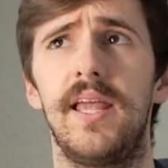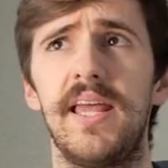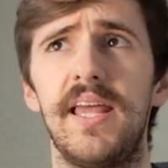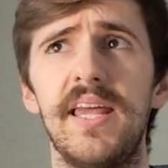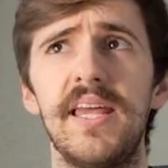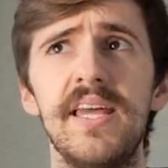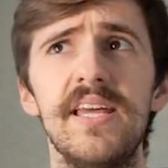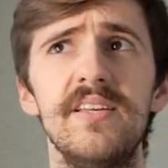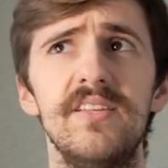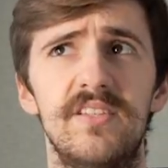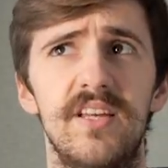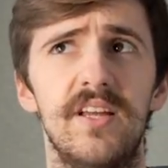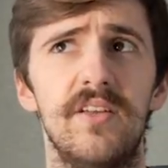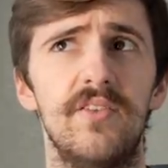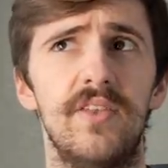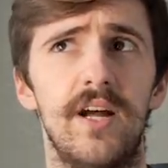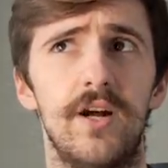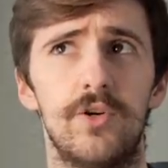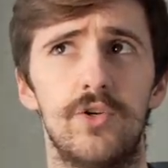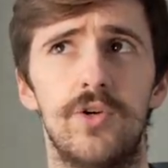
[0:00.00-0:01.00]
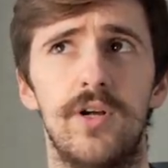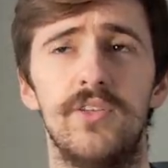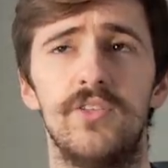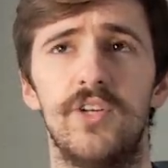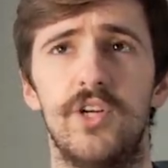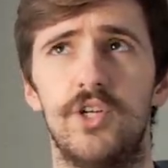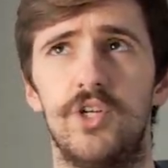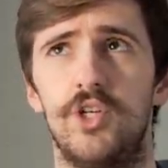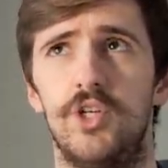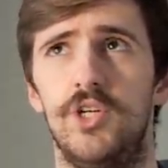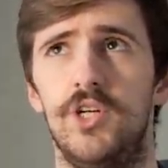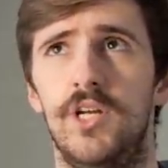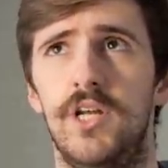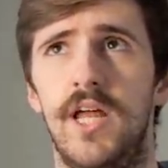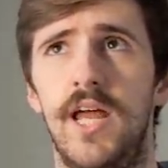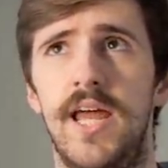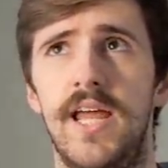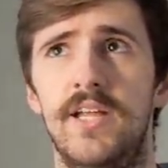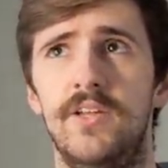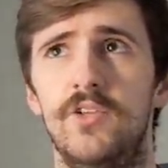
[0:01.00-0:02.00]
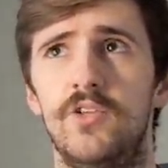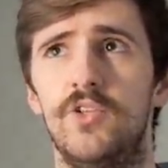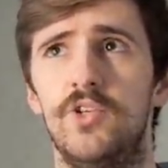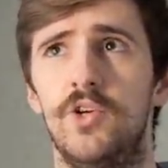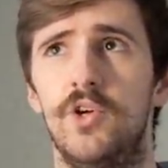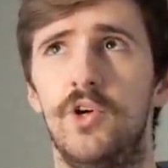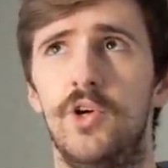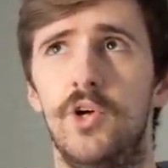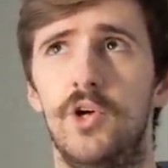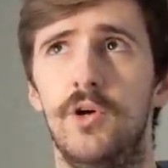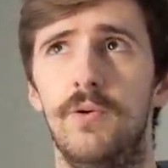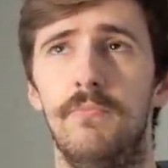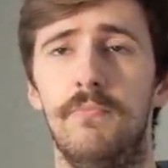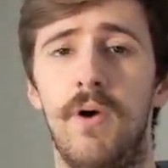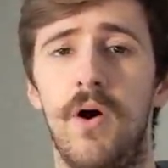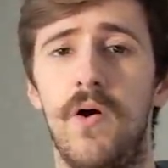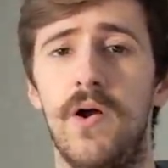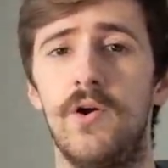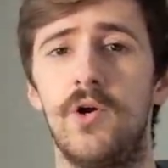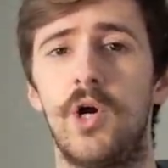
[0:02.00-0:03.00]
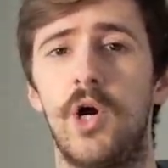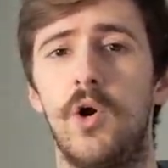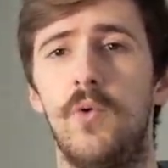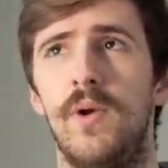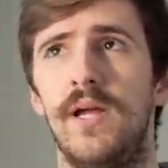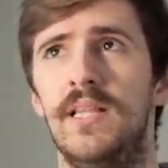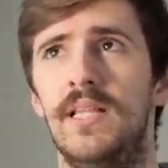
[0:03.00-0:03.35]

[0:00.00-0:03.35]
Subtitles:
easing their transition into Mario Kart Wii